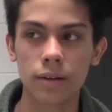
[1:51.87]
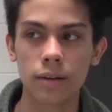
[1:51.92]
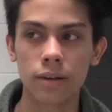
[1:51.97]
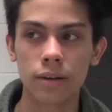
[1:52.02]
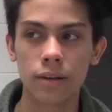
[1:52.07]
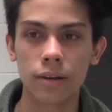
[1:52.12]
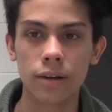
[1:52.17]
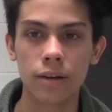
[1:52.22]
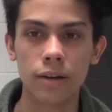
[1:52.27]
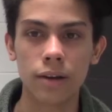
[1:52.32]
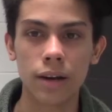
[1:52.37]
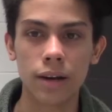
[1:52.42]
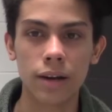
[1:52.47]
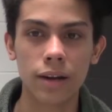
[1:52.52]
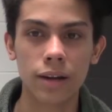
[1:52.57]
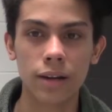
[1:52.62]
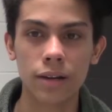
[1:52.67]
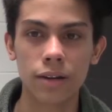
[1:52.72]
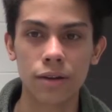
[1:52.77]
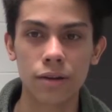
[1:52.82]
you know, I
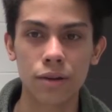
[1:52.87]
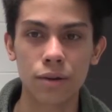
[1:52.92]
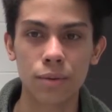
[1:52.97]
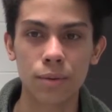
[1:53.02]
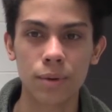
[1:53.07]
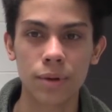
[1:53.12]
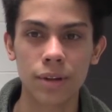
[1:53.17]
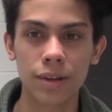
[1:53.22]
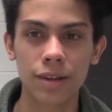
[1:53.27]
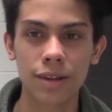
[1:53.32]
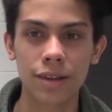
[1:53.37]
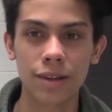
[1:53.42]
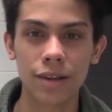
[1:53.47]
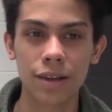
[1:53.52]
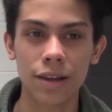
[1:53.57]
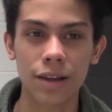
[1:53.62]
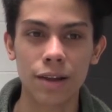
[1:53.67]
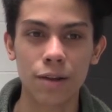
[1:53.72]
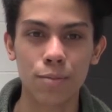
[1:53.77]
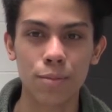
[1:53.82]
got used to it.
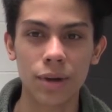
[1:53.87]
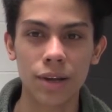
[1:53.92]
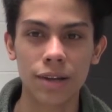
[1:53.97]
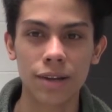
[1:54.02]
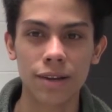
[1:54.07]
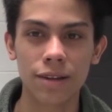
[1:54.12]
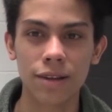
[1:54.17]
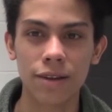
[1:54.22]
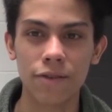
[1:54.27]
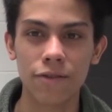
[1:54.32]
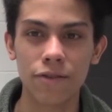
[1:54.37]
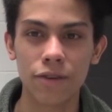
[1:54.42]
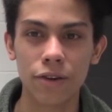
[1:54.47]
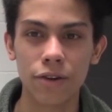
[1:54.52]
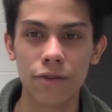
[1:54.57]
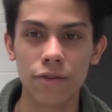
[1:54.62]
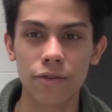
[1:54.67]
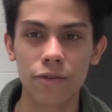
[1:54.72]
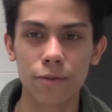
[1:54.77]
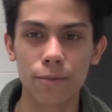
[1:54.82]
It's basically
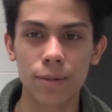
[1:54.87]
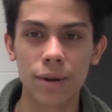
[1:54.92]
food for me